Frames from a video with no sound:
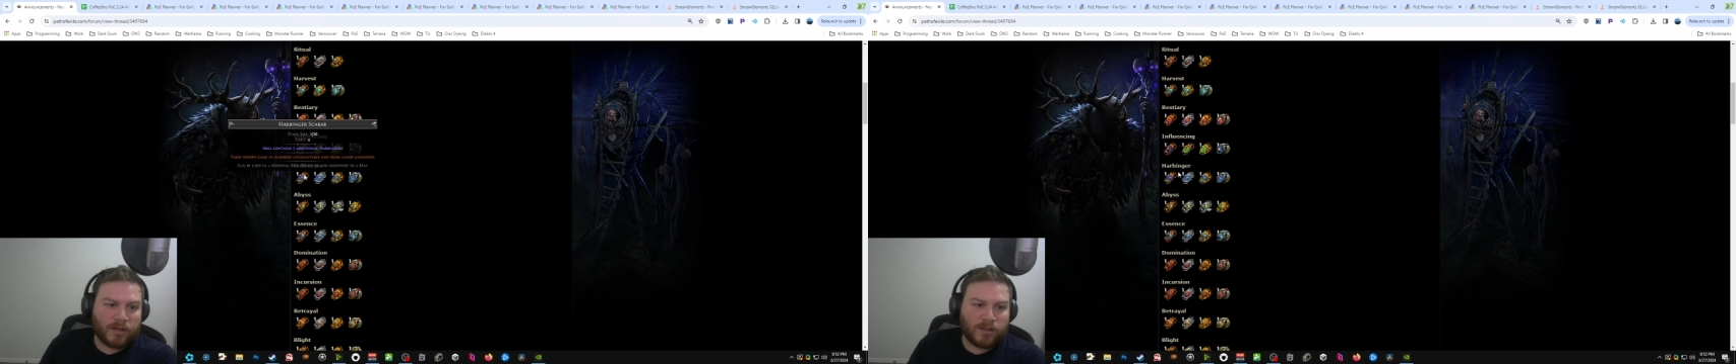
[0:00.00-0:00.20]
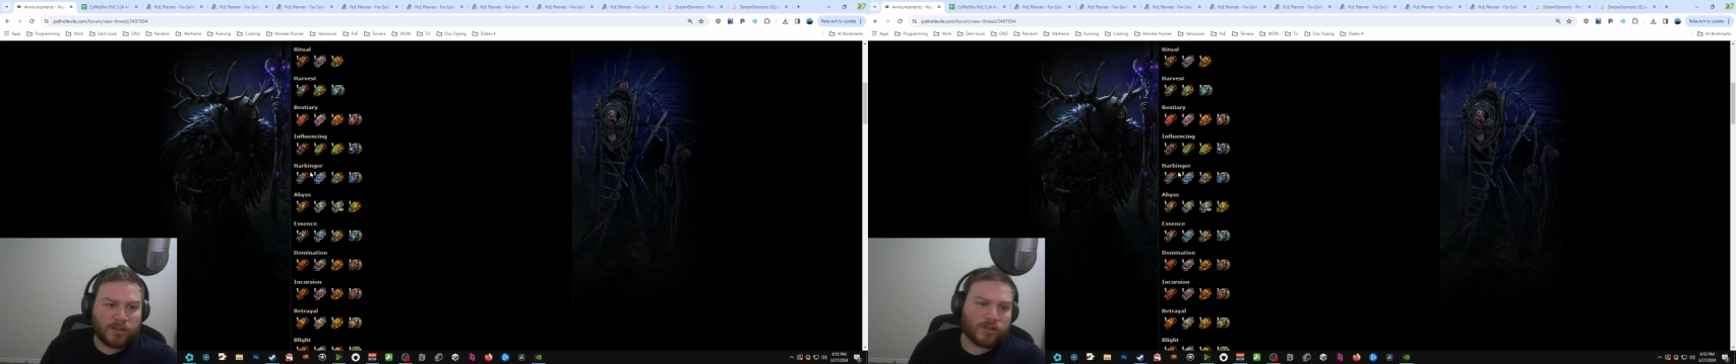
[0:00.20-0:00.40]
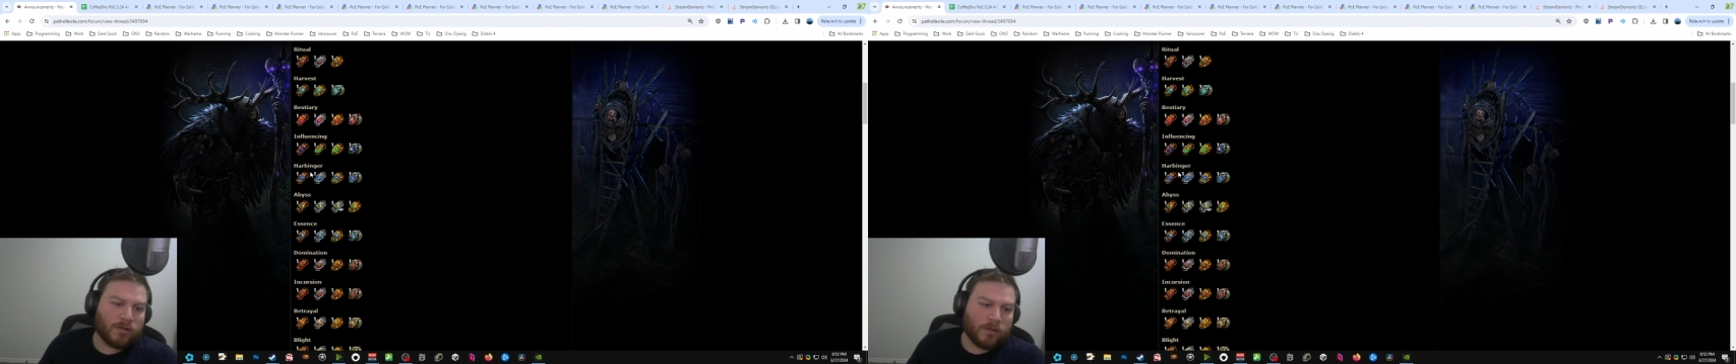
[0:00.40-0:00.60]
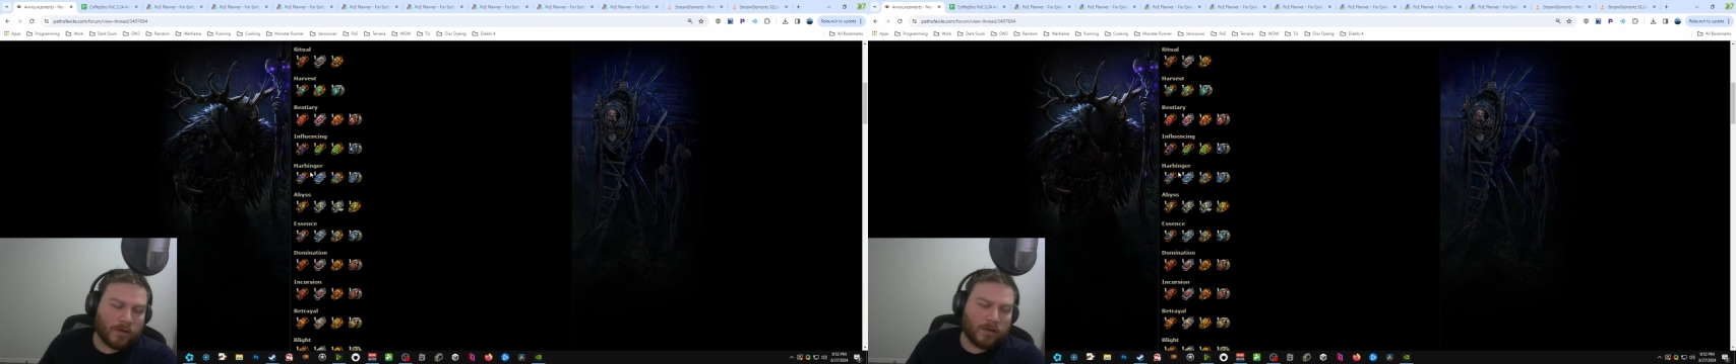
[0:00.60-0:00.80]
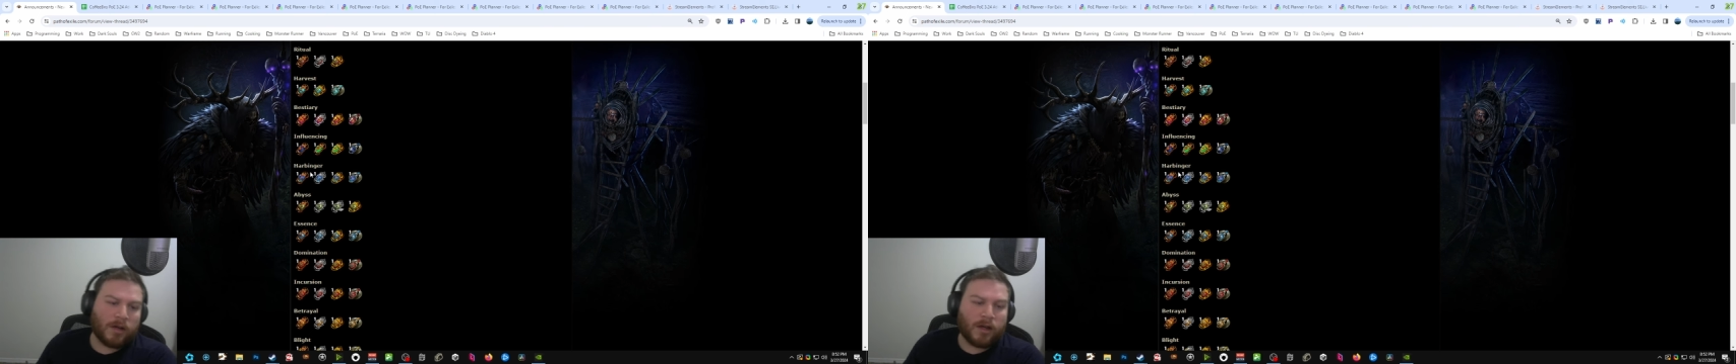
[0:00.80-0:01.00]
an
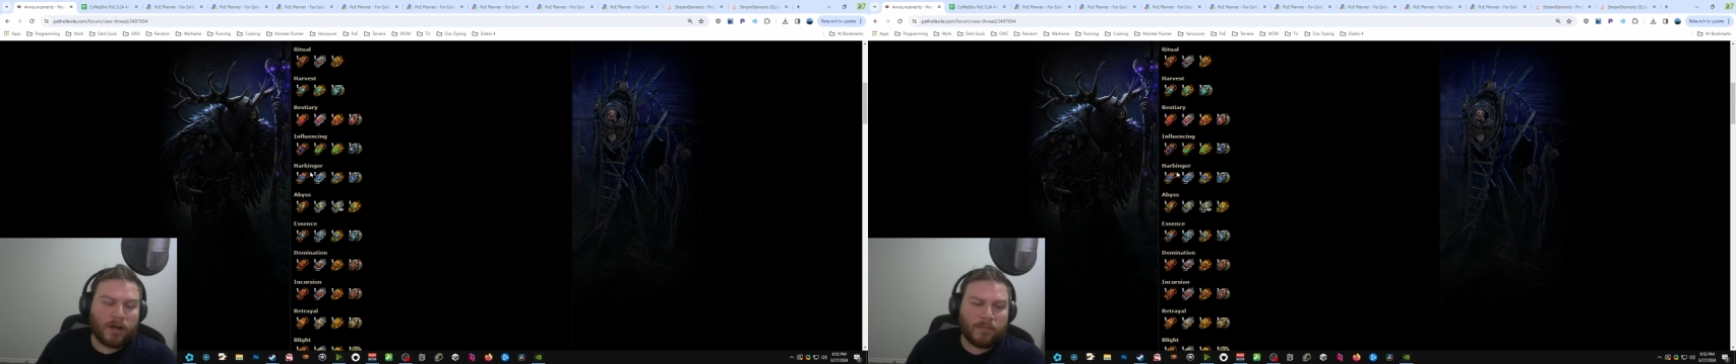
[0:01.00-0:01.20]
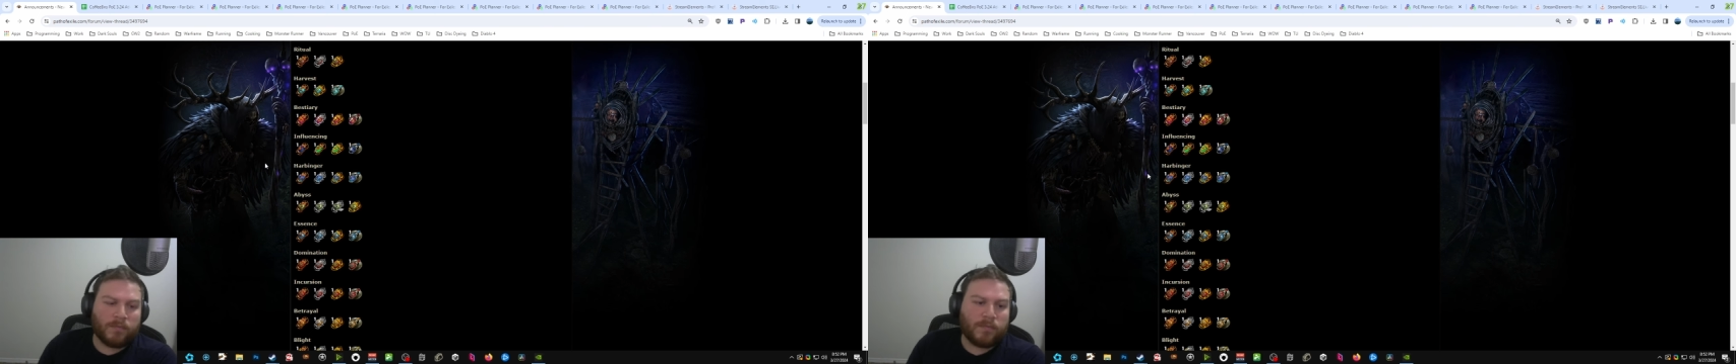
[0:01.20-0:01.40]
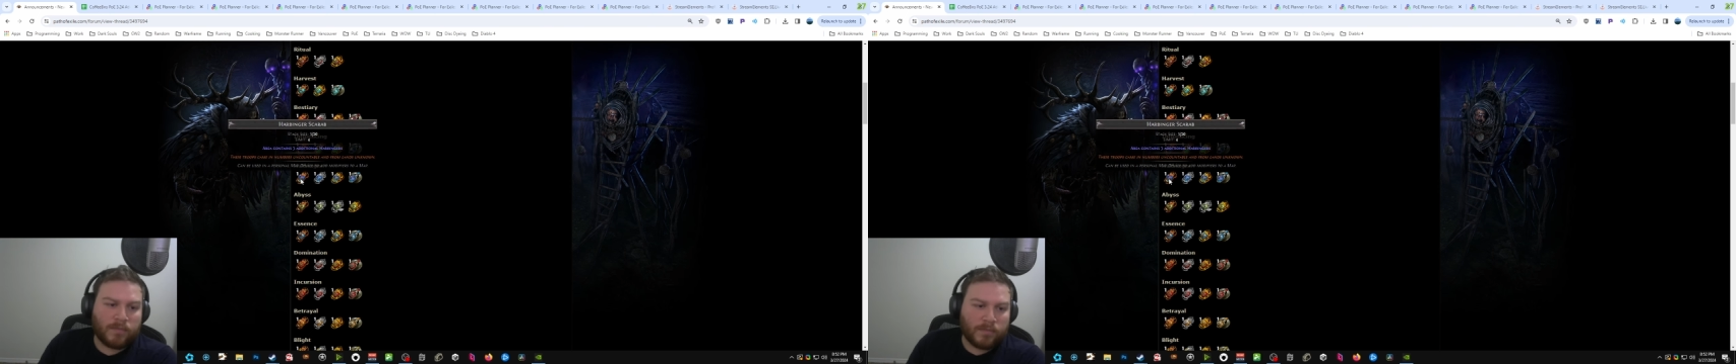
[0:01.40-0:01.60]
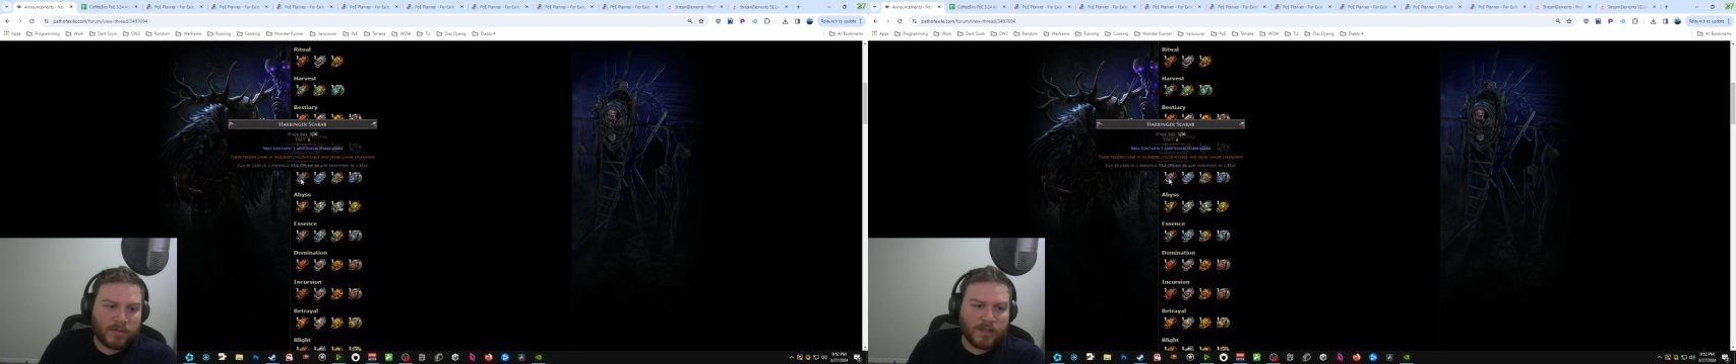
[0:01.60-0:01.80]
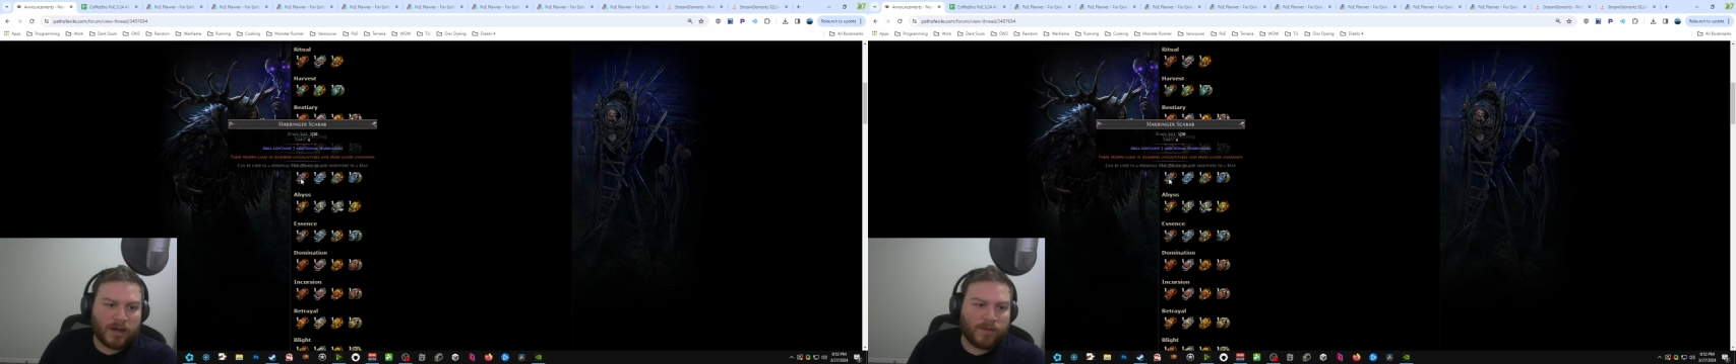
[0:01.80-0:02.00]
additional
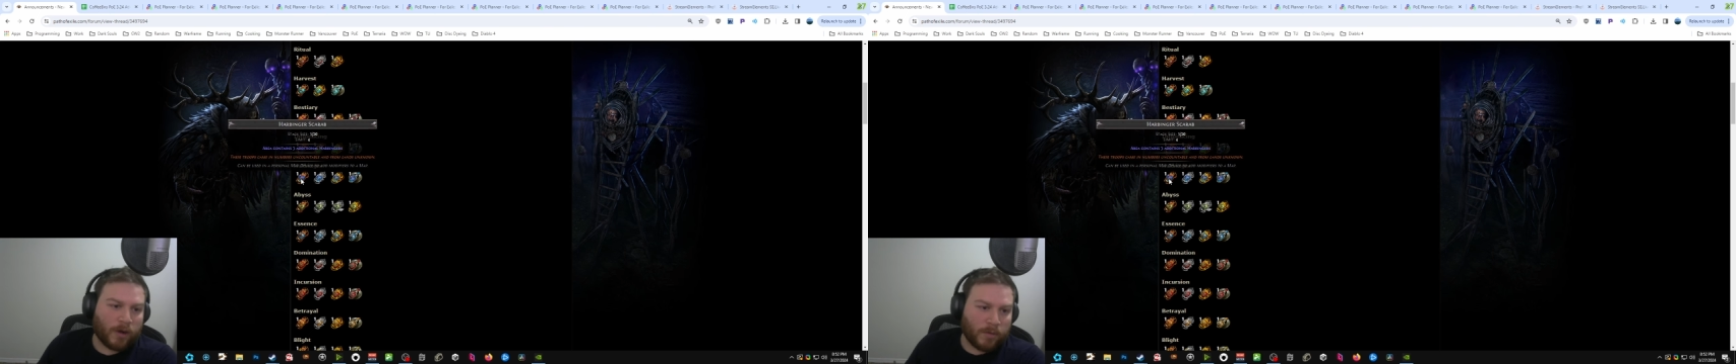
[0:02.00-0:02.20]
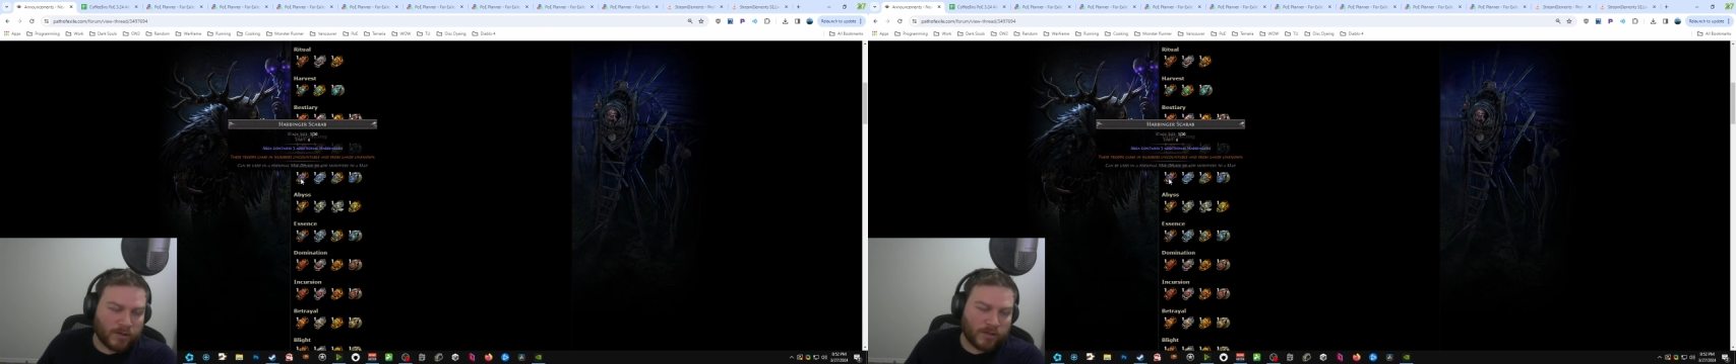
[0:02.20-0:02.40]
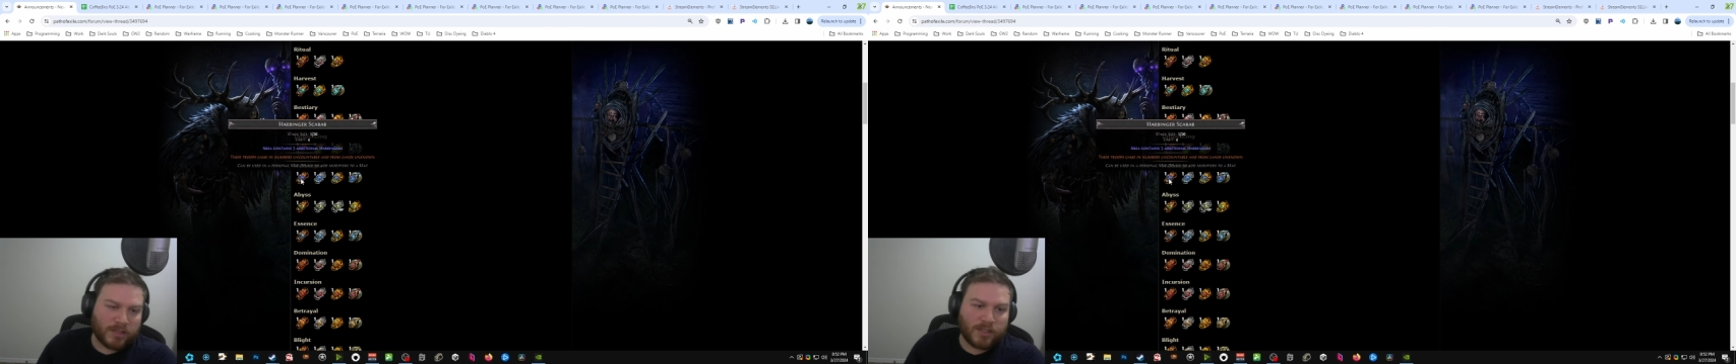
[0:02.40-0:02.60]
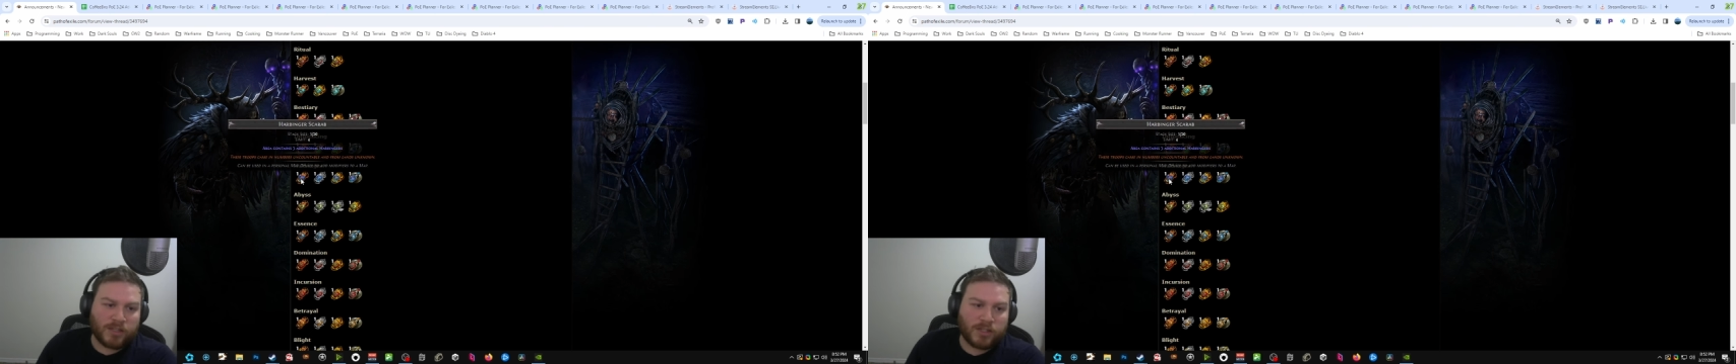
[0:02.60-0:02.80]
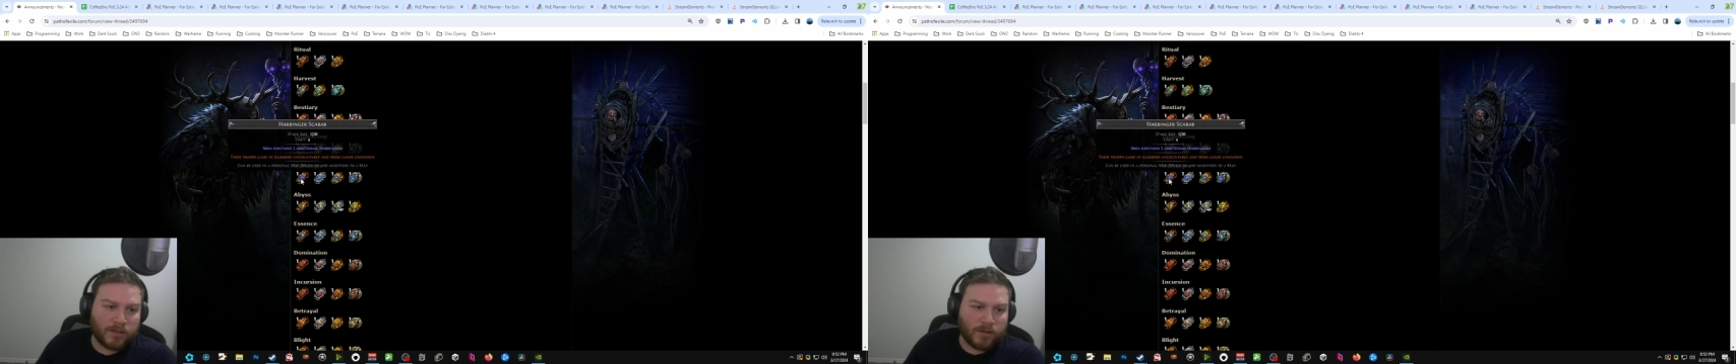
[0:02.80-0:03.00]
set of Harbingers each.